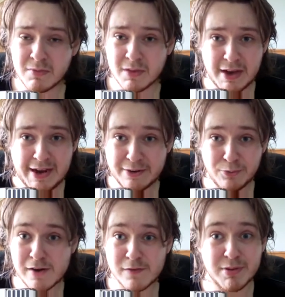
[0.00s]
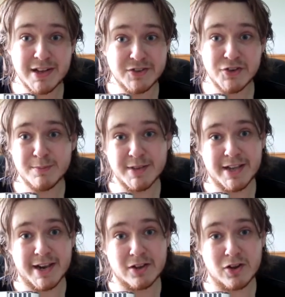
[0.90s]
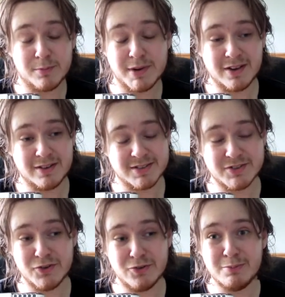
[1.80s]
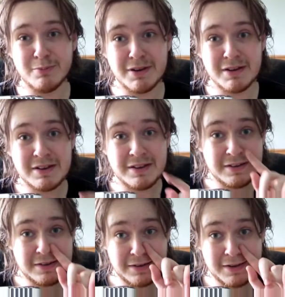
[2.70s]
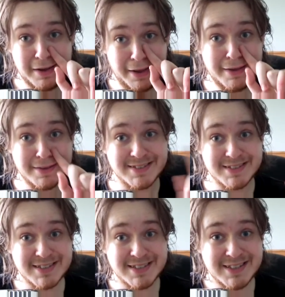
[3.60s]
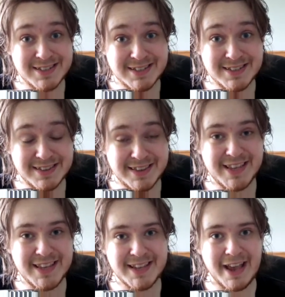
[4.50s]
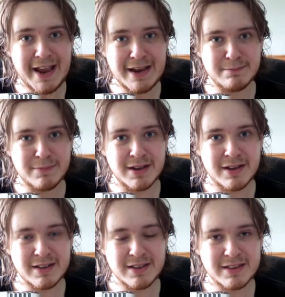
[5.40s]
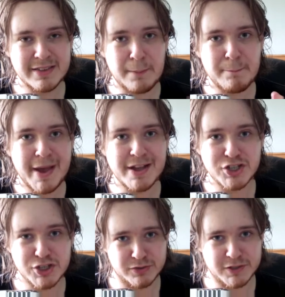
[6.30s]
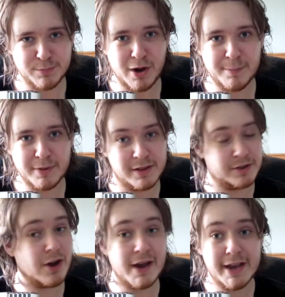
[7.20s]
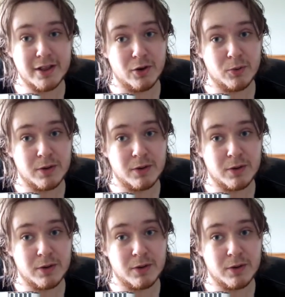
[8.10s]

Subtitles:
I'd rather play Doom than Halo, because Doom is the game that made shooters popular, not Halo.